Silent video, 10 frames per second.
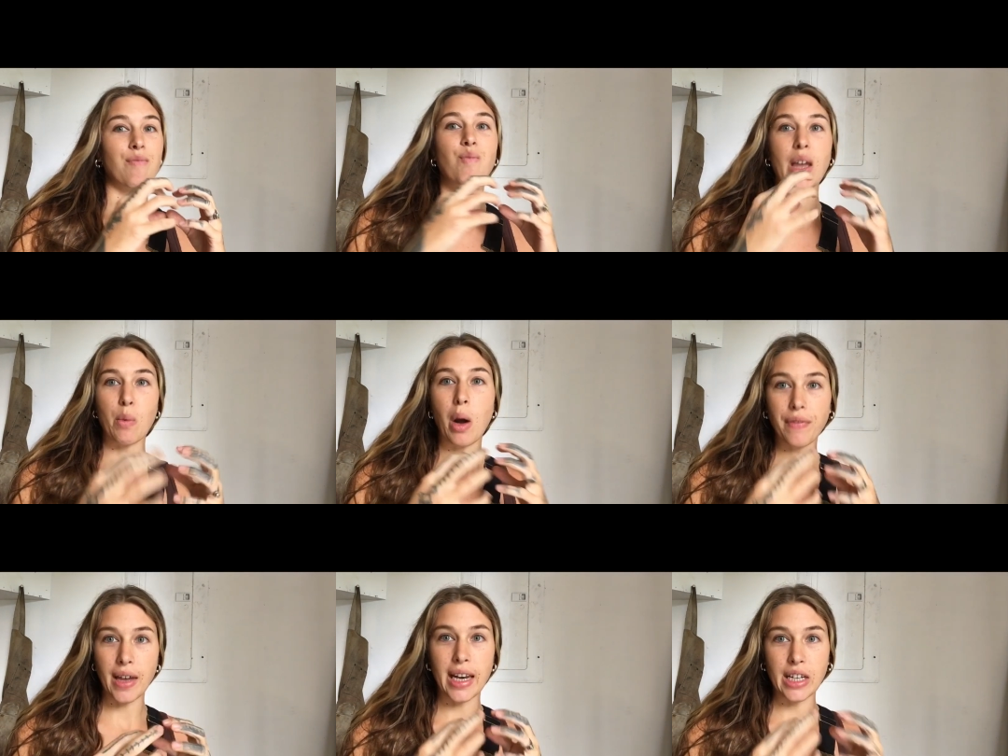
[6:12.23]
they
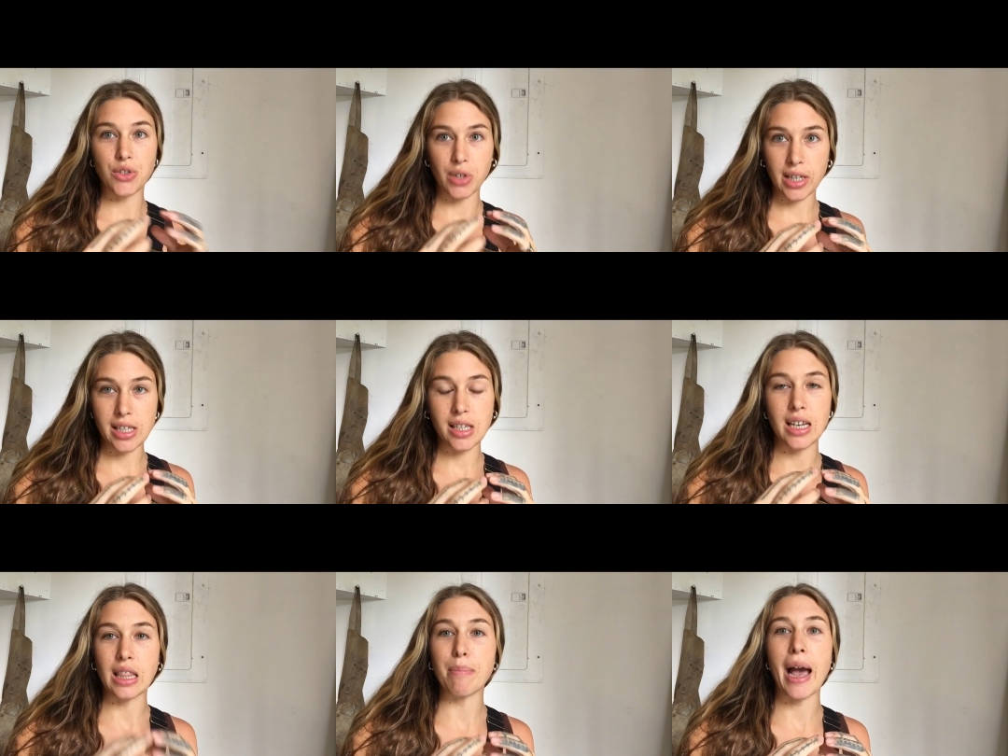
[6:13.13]
want that
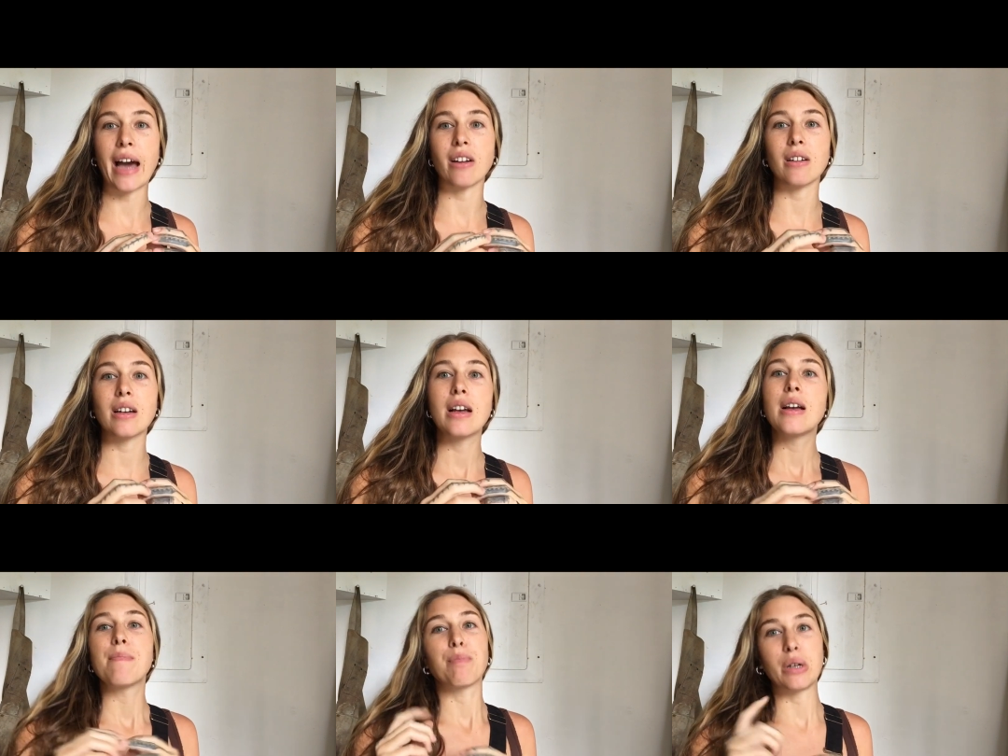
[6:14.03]
intricacy in the pattern.
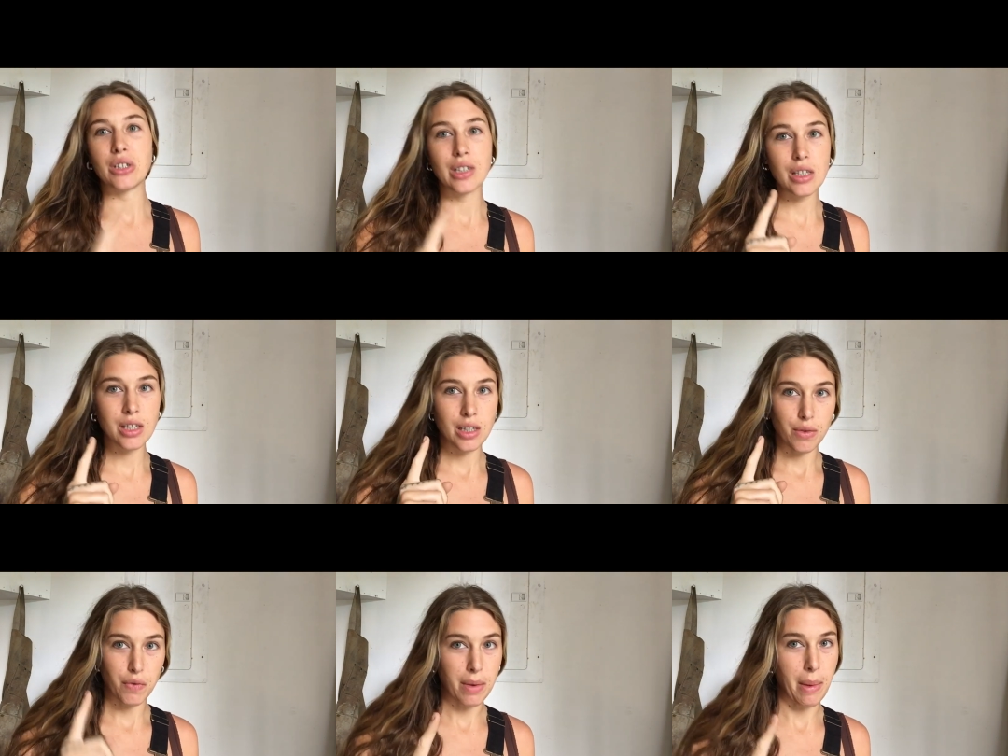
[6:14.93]
But just
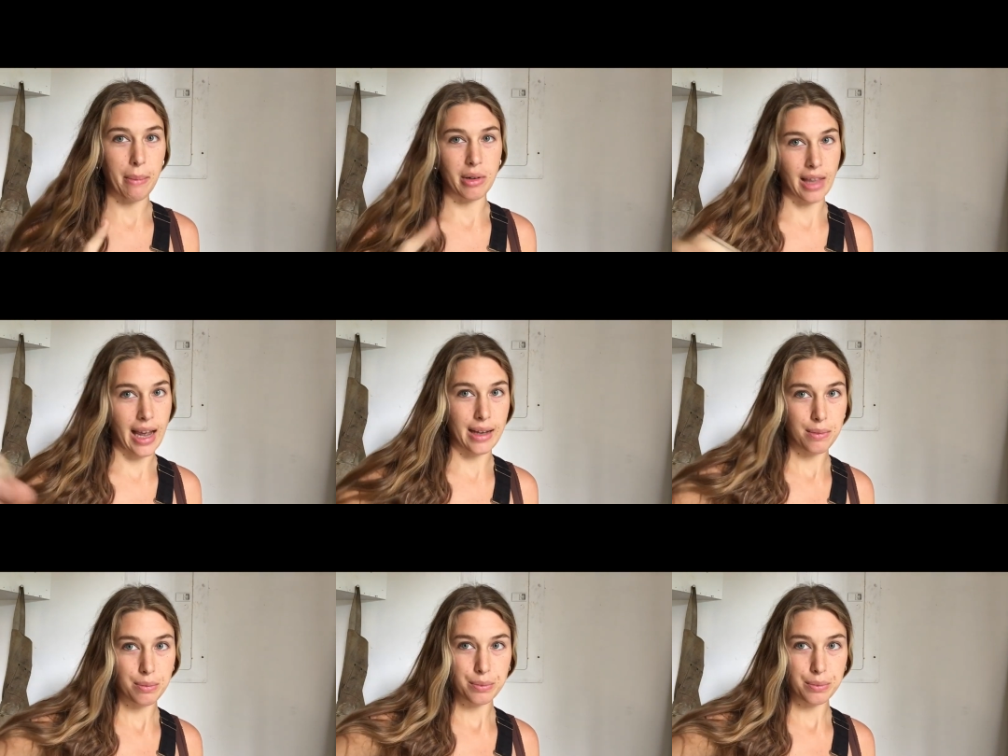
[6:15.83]
remember that.